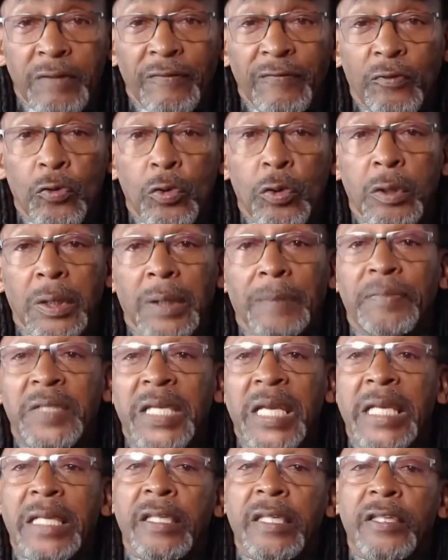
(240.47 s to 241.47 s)
for
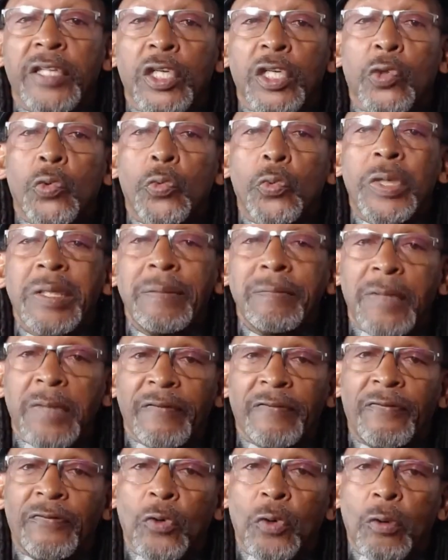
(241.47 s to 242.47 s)
obtaining the
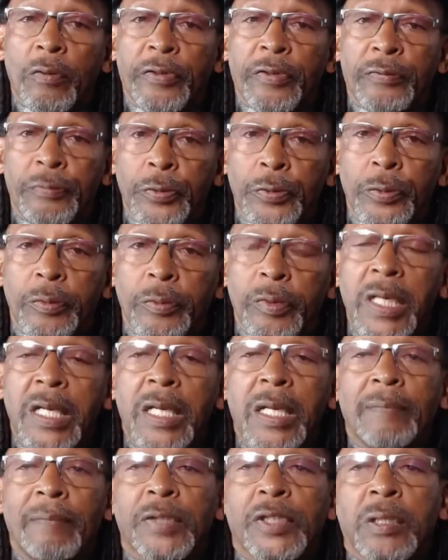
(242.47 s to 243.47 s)
equipment fall through,
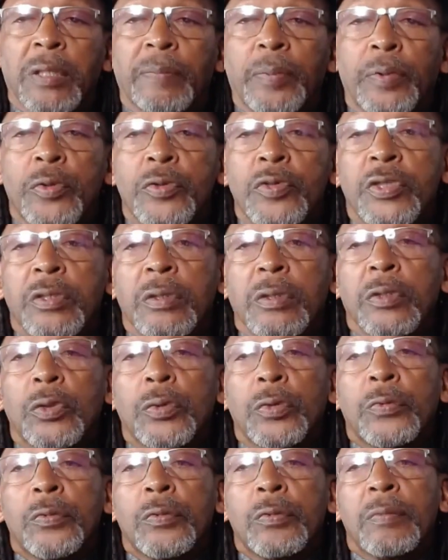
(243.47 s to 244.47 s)
but the person
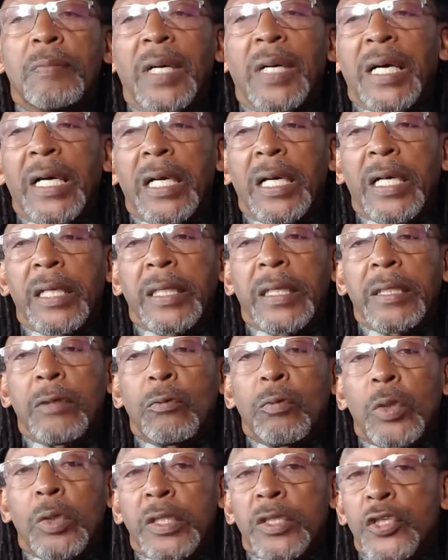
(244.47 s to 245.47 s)
whom I
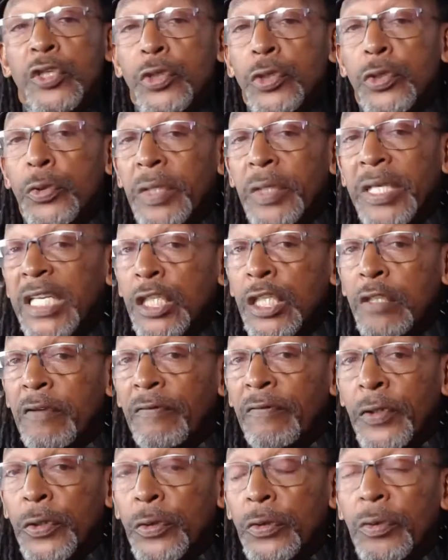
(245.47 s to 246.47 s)
was to
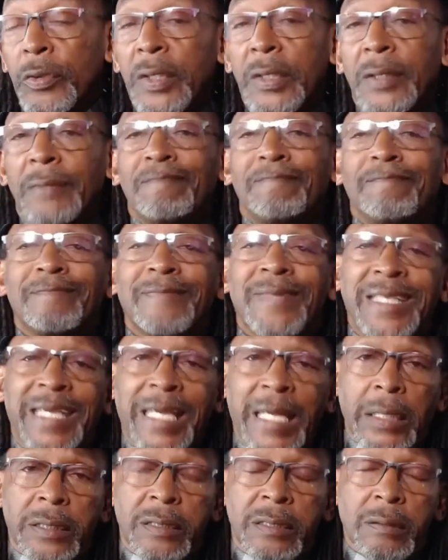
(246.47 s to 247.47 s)
interview
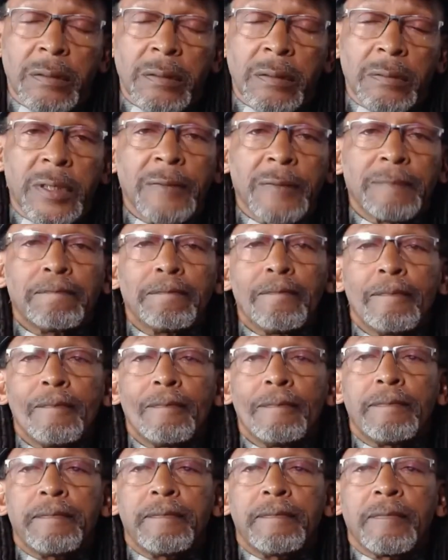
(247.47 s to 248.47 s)
canceled.
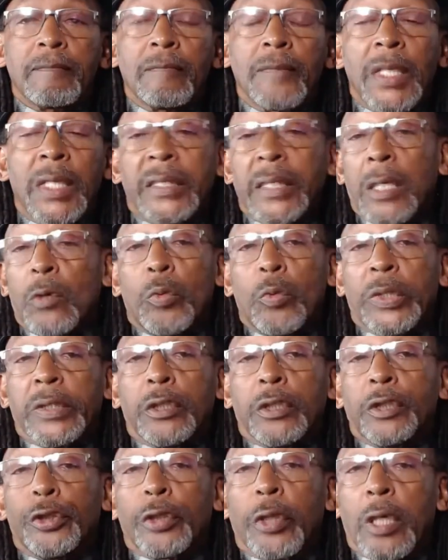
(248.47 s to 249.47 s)
Now, one
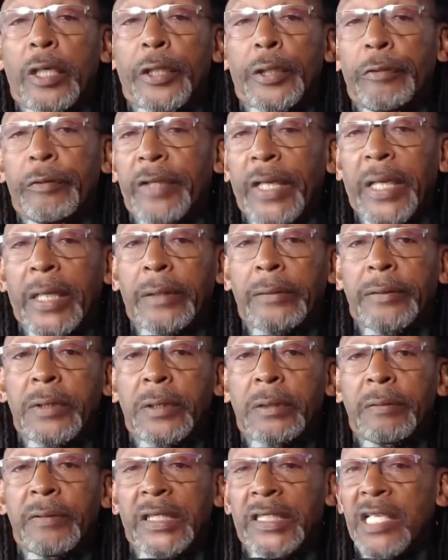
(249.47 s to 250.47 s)
could argue that
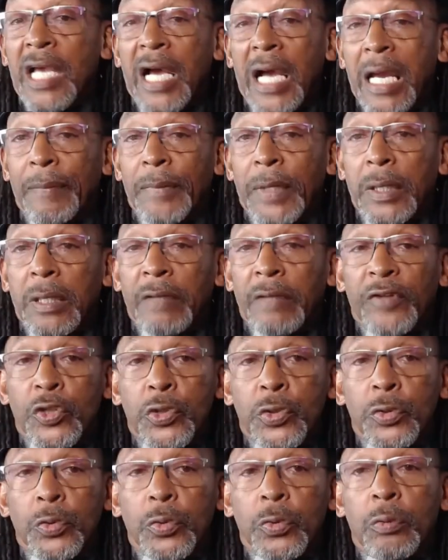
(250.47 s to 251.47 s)
the timing of the
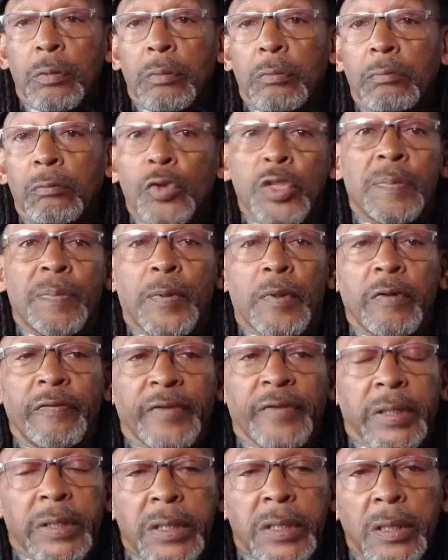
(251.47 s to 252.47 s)
two was
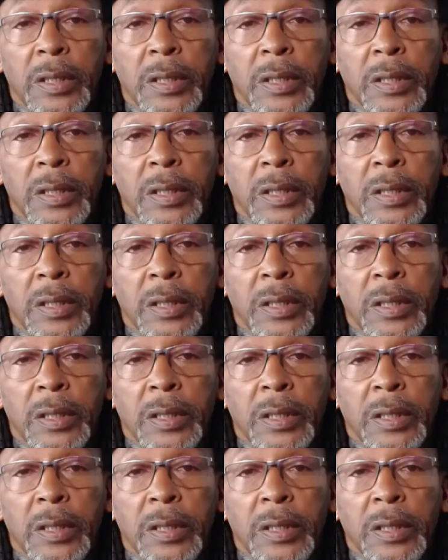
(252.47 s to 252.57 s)
perfect.